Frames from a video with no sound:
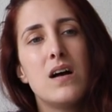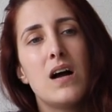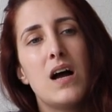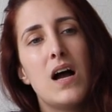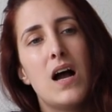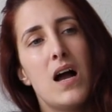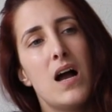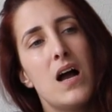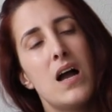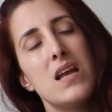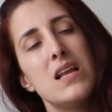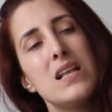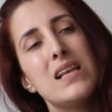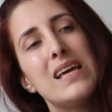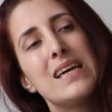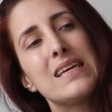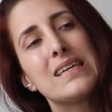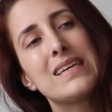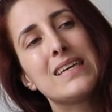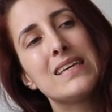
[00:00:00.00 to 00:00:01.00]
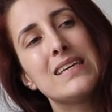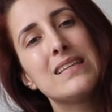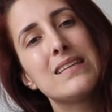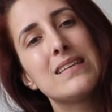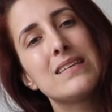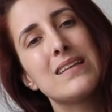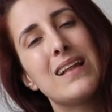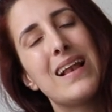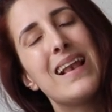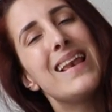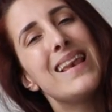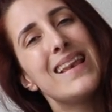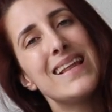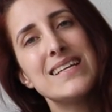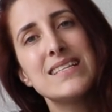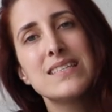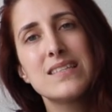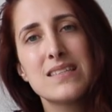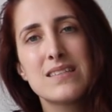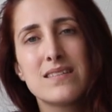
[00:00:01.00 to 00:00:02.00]
I like it
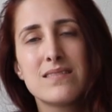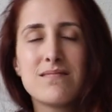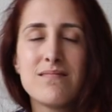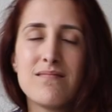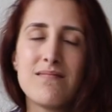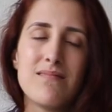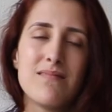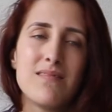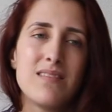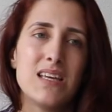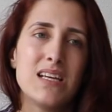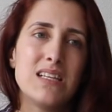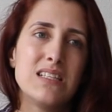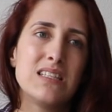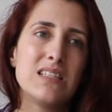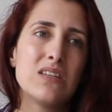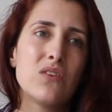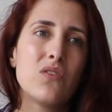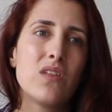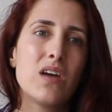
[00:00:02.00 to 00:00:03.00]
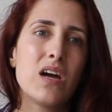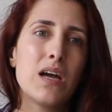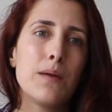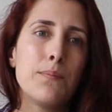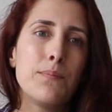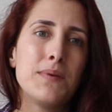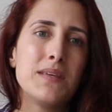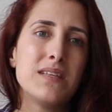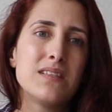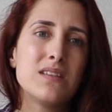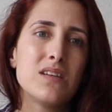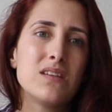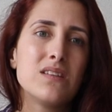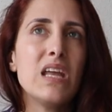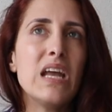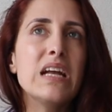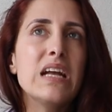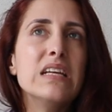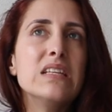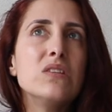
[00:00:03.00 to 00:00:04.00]
less than the other episode
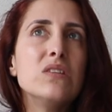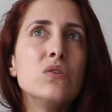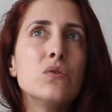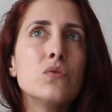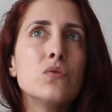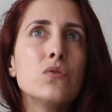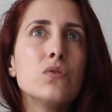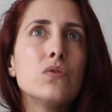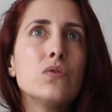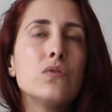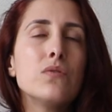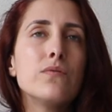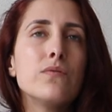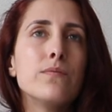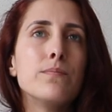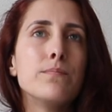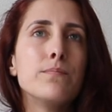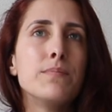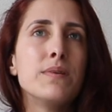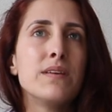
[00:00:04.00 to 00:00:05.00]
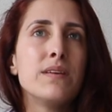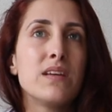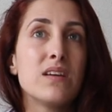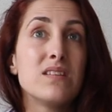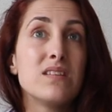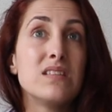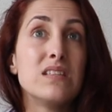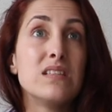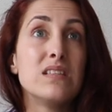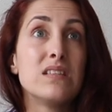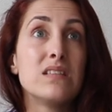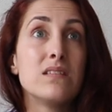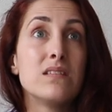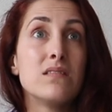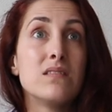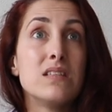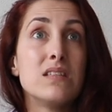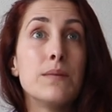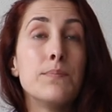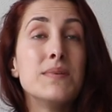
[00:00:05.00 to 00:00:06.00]
and you know because it's
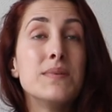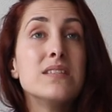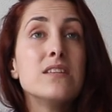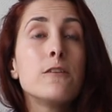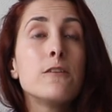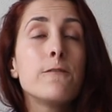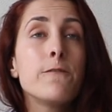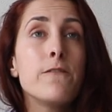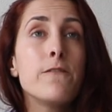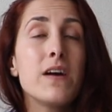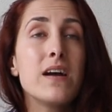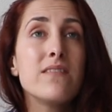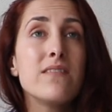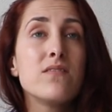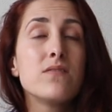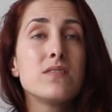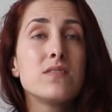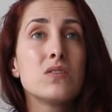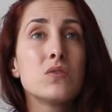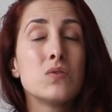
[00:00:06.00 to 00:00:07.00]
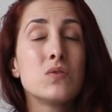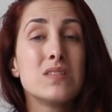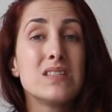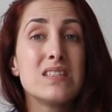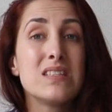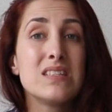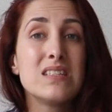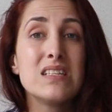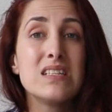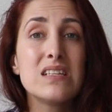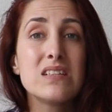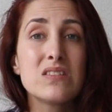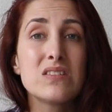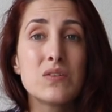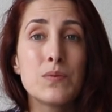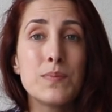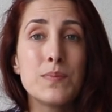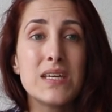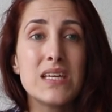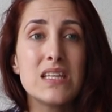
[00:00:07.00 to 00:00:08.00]
the episode 5 so still
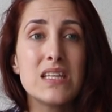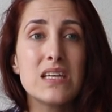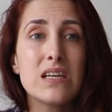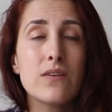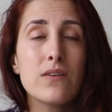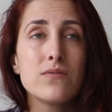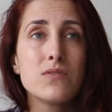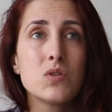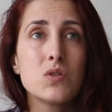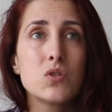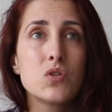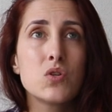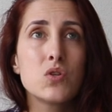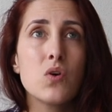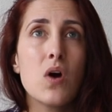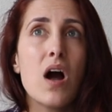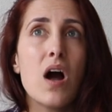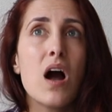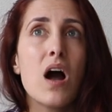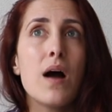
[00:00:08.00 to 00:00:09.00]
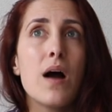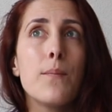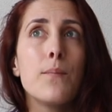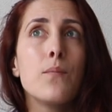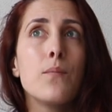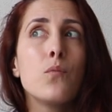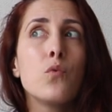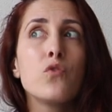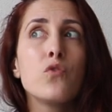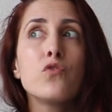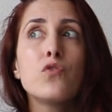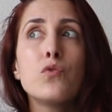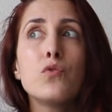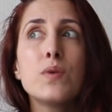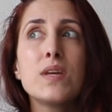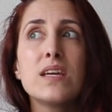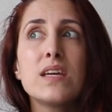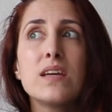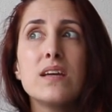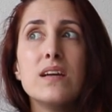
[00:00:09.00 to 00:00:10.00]
the beginning of the show I'm
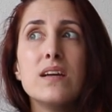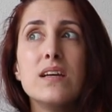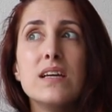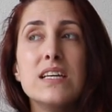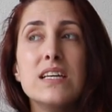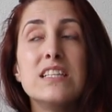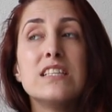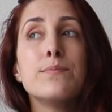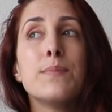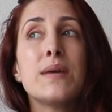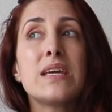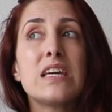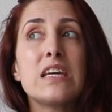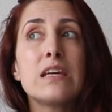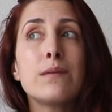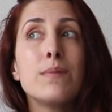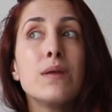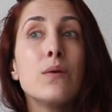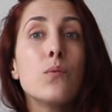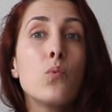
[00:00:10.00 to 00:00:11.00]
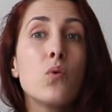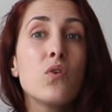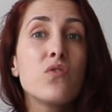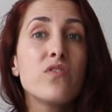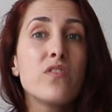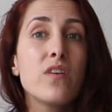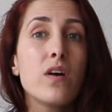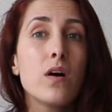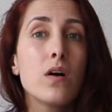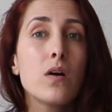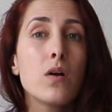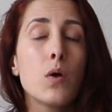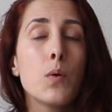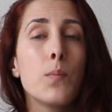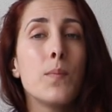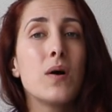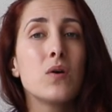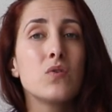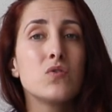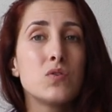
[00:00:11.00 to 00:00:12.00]
wondering it's making me wonder
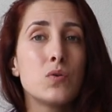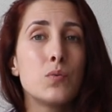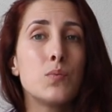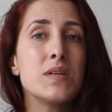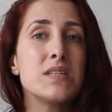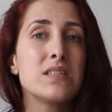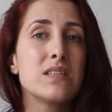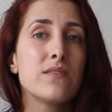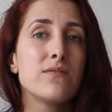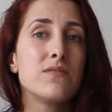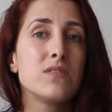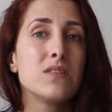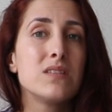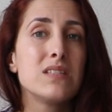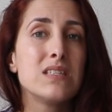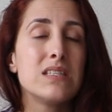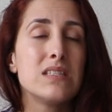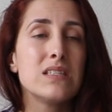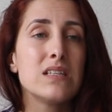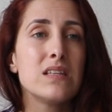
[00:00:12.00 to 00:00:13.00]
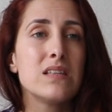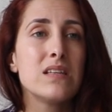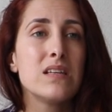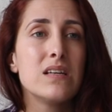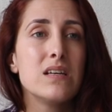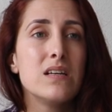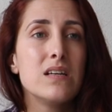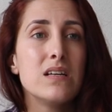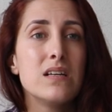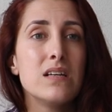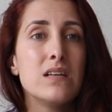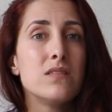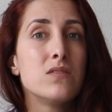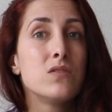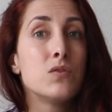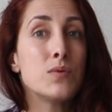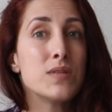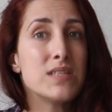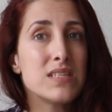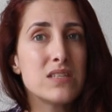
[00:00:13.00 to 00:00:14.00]
about the rest of the season
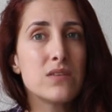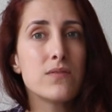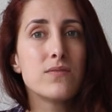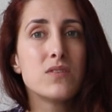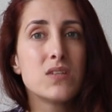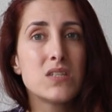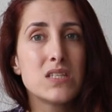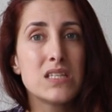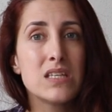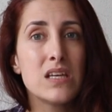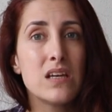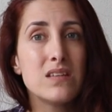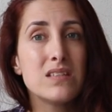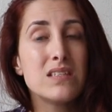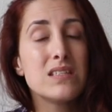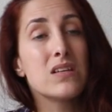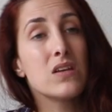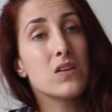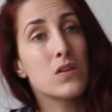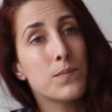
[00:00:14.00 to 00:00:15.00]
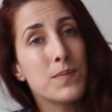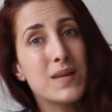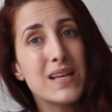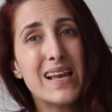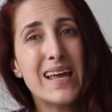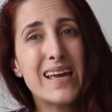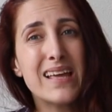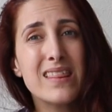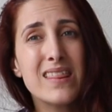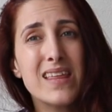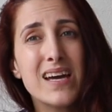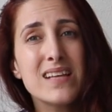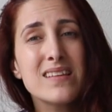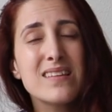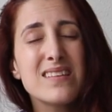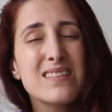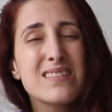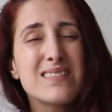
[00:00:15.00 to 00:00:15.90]
the rest of the season is gonna be like that